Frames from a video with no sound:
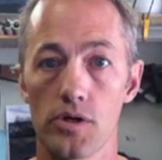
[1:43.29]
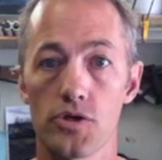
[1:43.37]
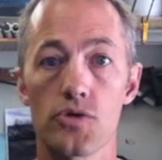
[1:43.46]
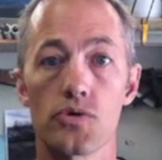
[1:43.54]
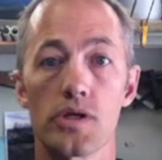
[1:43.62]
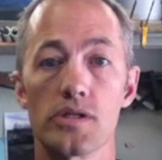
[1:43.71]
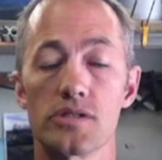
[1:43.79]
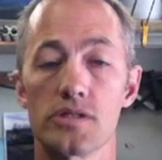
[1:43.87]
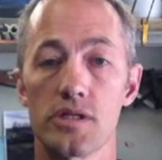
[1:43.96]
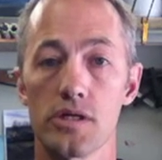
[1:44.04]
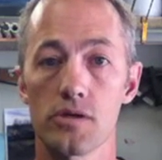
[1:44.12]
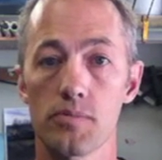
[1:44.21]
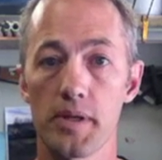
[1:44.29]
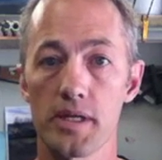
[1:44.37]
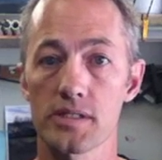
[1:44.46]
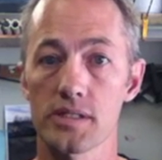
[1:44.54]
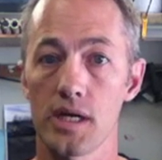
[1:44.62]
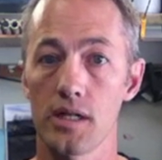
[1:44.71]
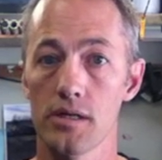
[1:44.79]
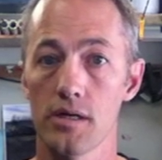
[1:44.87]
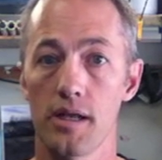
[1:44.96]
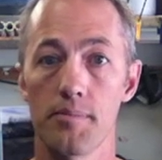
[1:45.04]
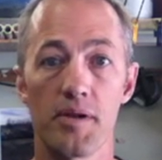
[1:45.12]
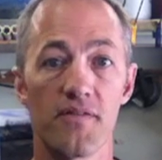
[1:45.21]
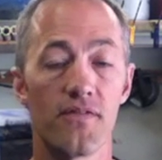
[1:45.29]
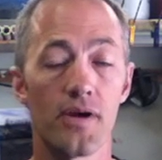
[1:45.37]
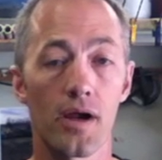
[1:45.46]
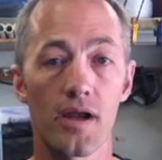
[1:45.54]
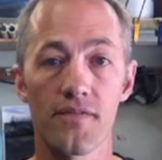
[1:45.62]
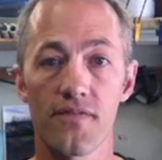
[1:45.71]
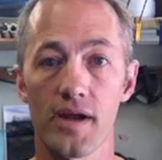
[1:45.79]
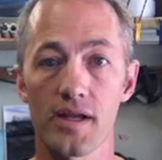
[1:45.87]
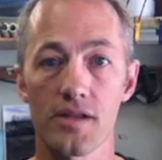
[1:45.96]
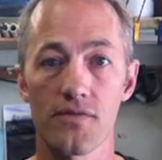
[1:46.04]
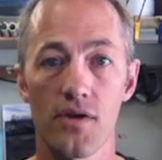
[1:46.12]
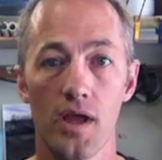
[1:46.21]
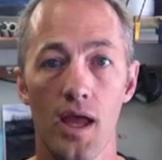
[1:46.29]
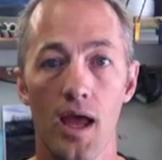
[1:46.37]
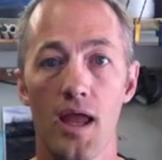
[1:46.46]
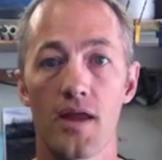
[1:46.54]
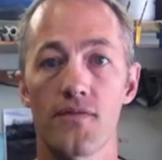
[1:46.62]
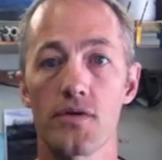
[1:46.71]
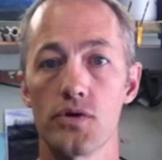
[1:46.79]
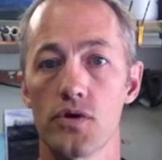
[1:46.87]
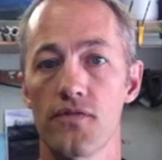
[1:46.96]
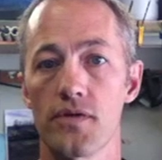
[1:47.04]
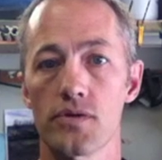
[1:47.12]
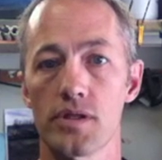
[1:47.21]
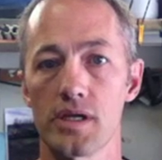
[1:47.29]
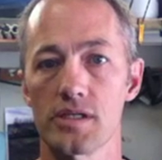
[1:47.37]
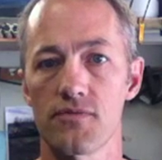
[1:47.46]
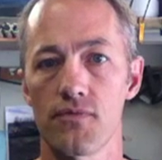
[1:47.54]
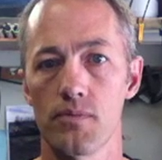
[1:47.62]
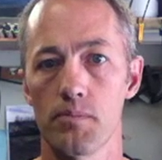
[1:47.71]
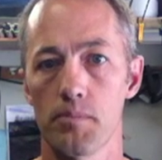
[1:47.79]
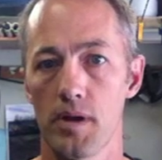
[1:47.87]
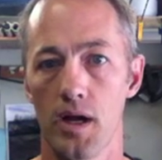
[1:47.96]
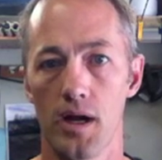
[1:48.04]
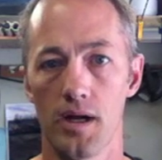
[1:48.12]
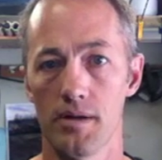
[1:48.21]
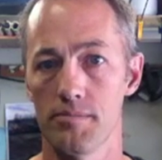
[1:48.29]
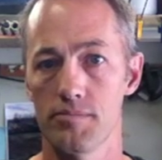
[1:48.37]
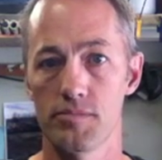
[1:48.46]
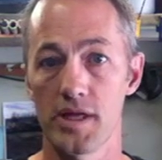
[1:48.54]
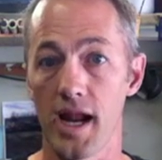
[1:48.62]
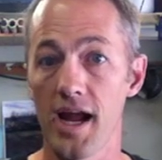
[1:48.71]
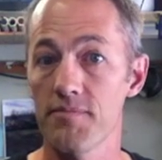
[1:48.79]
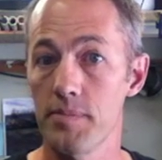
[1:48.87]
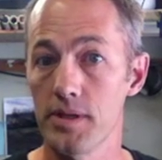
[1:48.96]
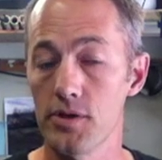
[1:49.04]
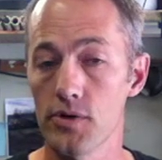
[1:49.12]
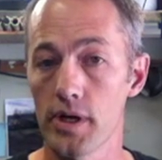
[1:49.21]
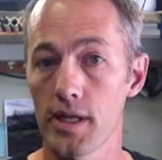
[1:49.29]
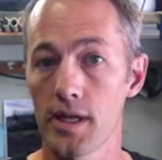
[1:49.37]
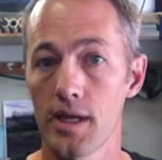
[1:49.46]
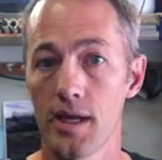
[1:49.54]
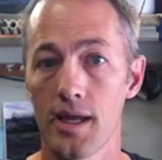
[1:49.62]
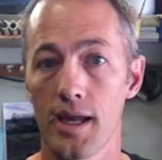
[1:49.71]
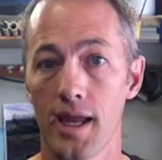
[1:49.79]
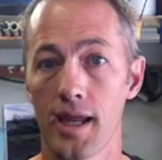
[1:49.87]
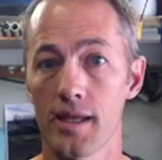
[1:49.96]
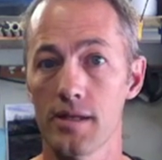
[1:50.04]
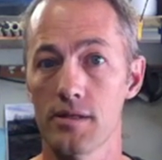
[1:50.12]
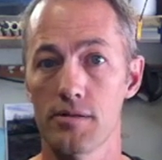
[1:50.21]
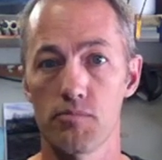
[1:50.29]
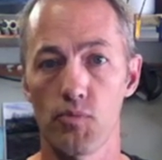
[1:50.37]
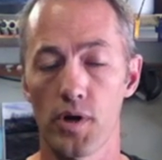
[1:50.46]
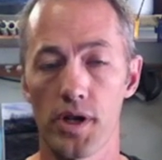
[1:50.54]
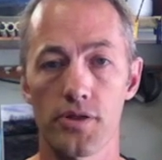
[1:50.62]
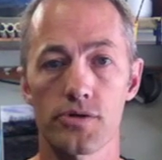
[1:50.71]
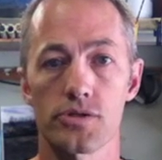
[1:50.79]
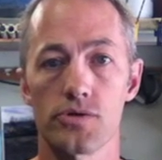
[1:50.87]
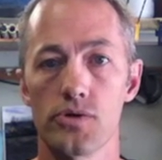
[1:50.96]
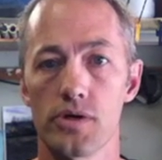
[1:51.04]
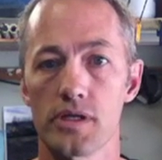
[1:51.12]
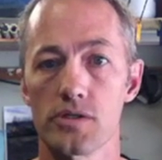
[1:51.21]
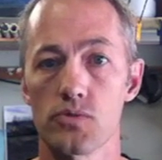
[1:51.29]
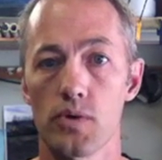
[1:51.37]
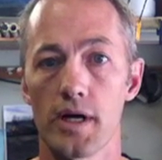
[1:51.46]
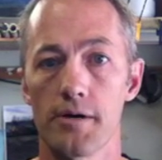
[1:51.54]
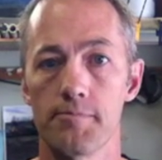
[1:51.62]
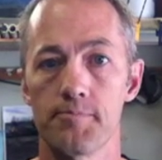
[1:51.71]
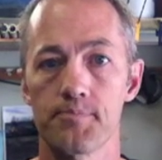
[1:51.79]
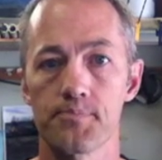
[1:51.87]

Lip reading: you can still be a seller and be very effective if you do a few things that I've been doing and what others are doing as well.